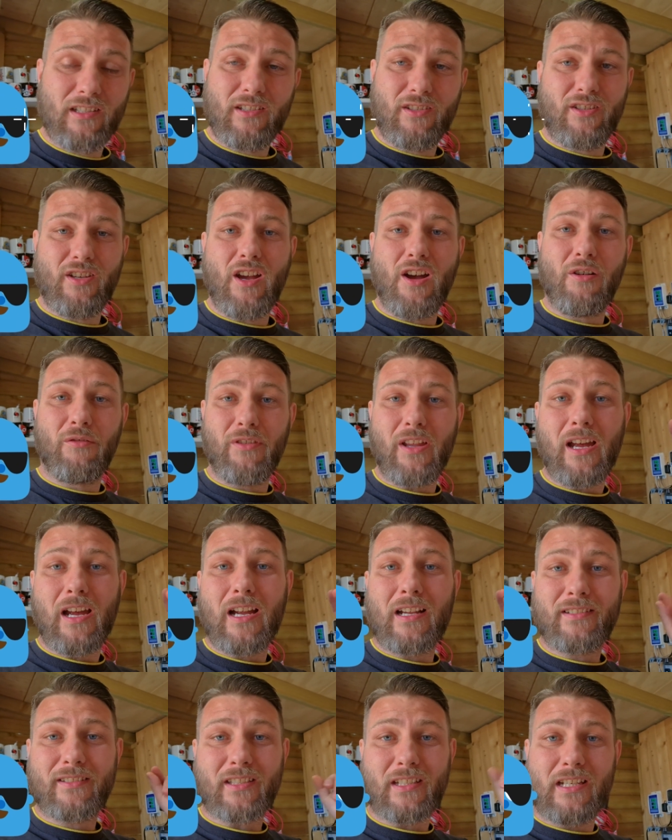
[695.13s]
So
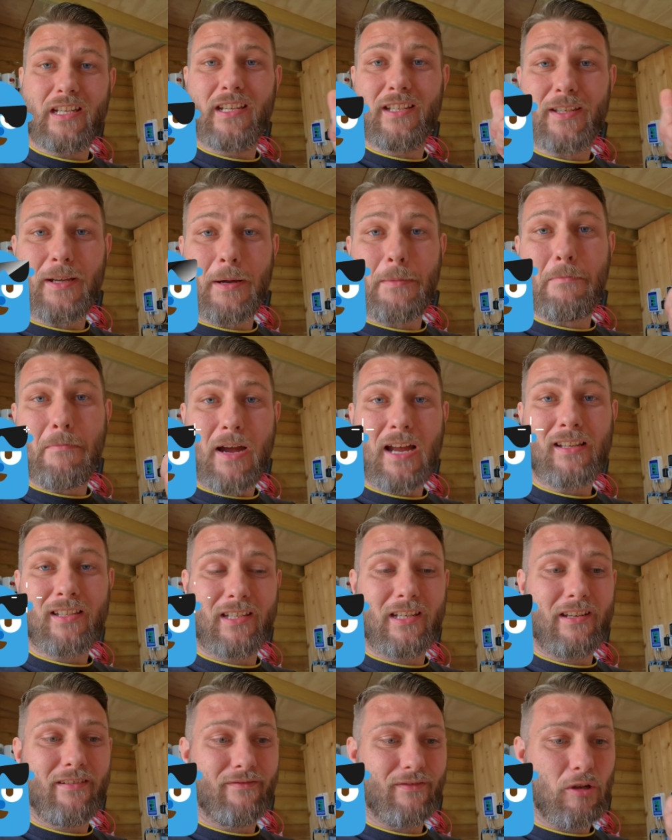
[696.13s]
that is a
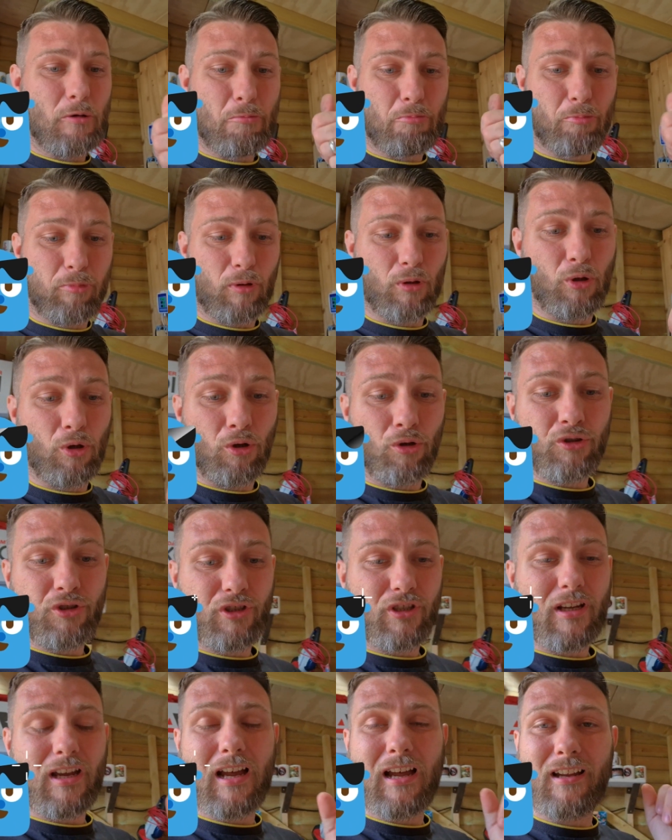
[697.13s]
massive
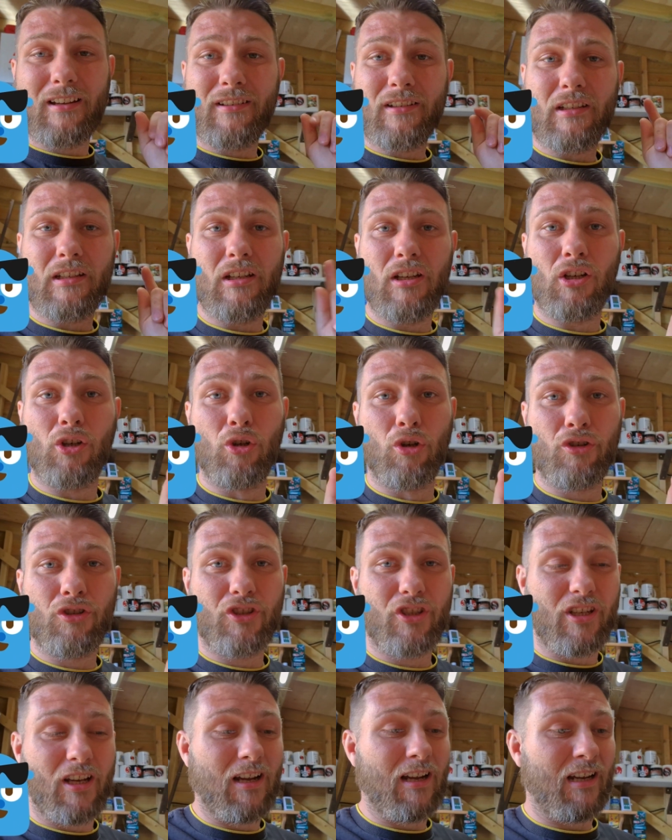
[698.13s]
plus and a
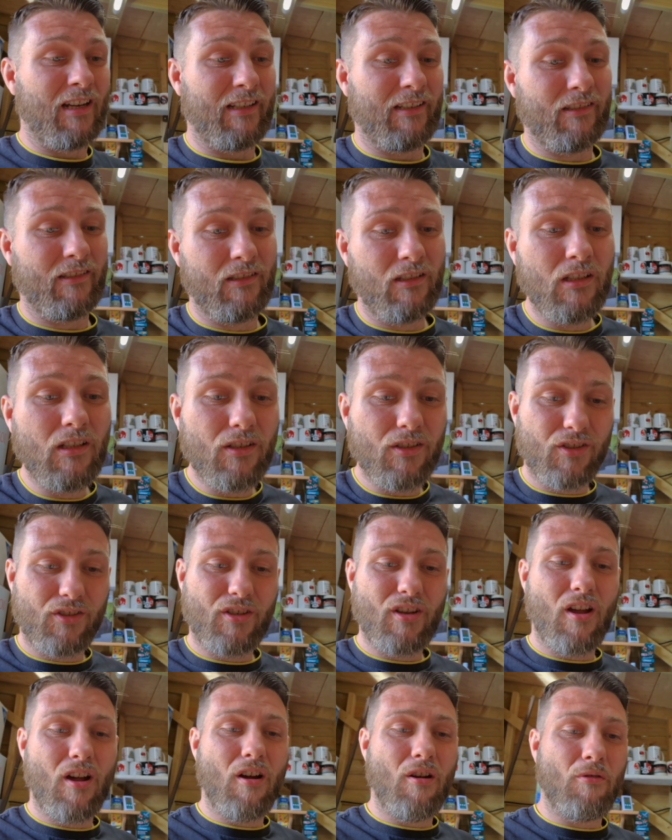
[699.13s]
good sign.
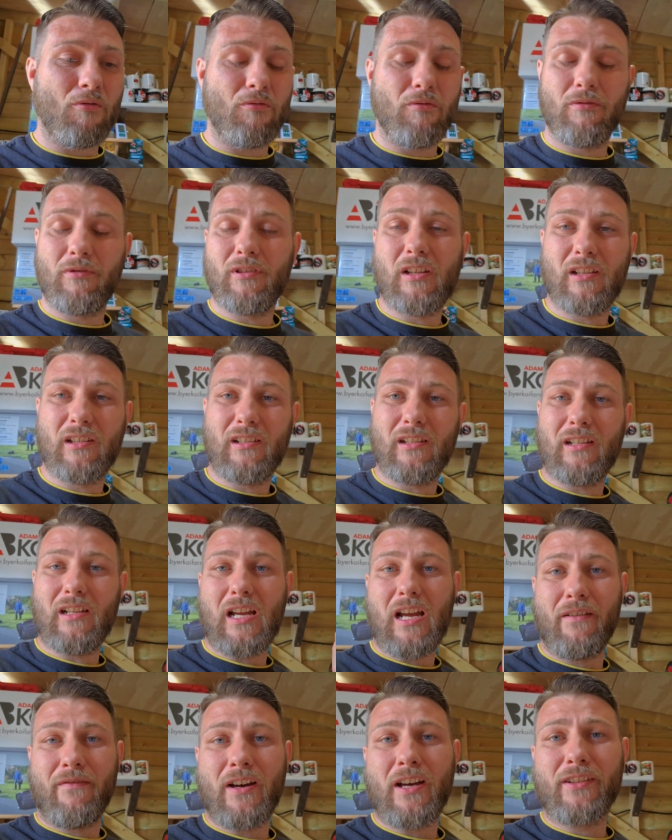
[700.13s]
So
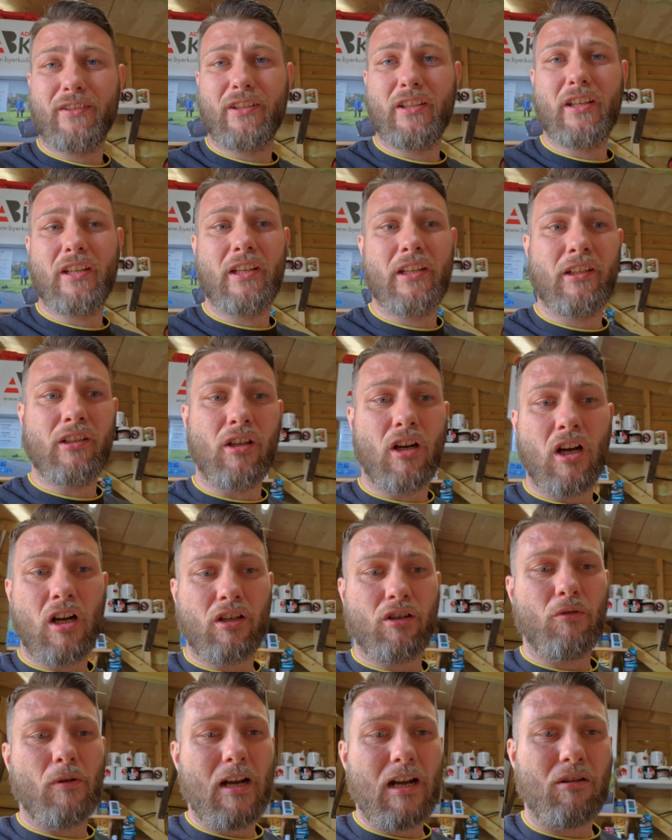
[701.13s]
I've had the
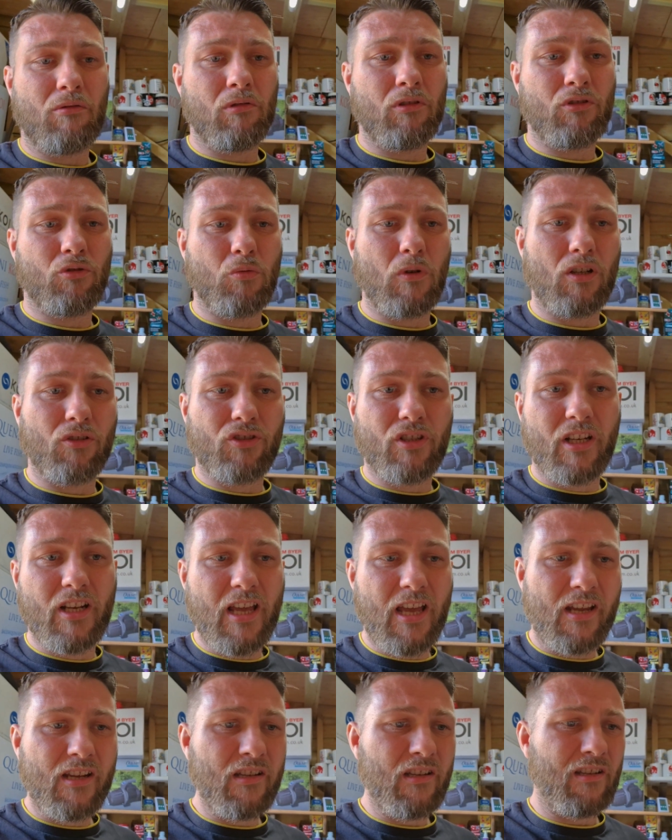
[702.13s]
Carco out as well
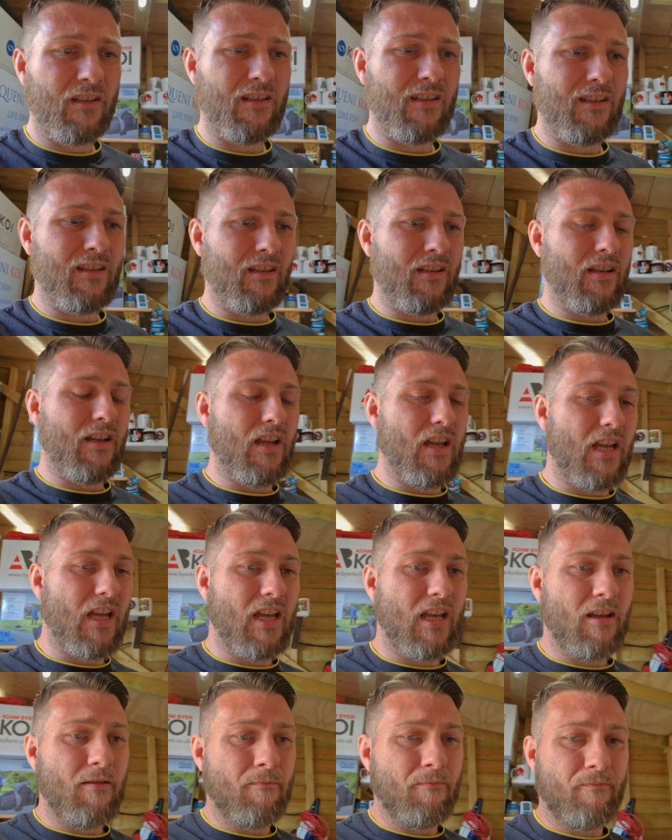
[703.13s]
today,
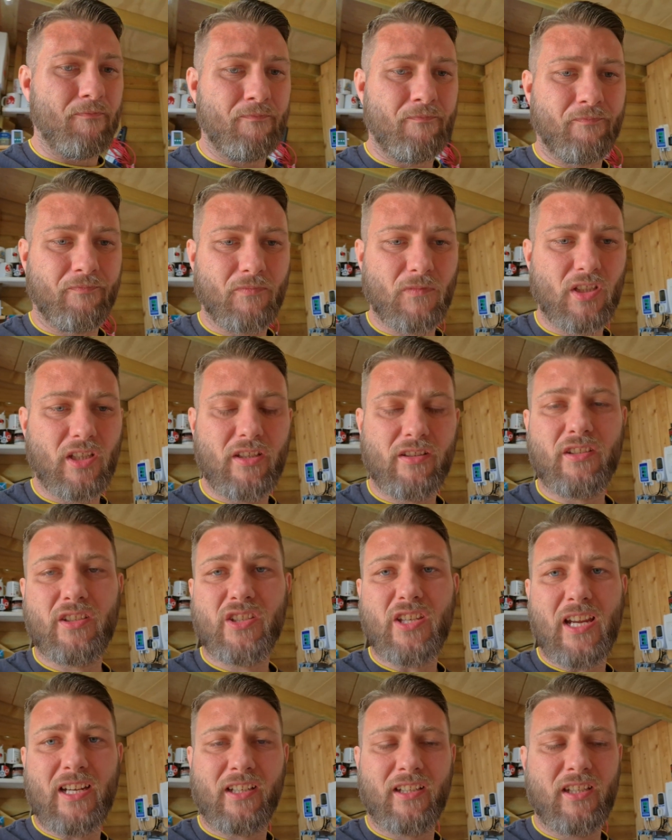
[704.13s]
and
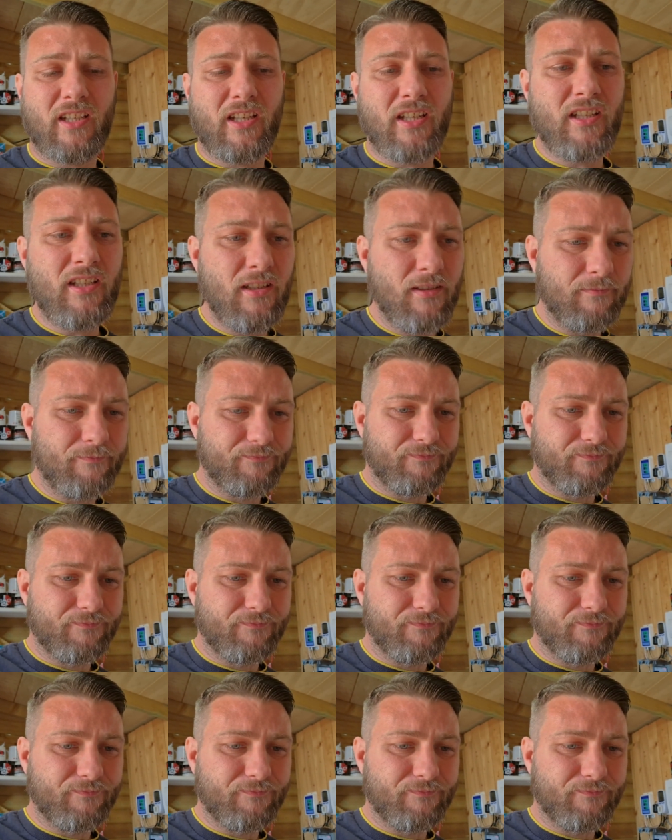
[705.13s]
the Sankey.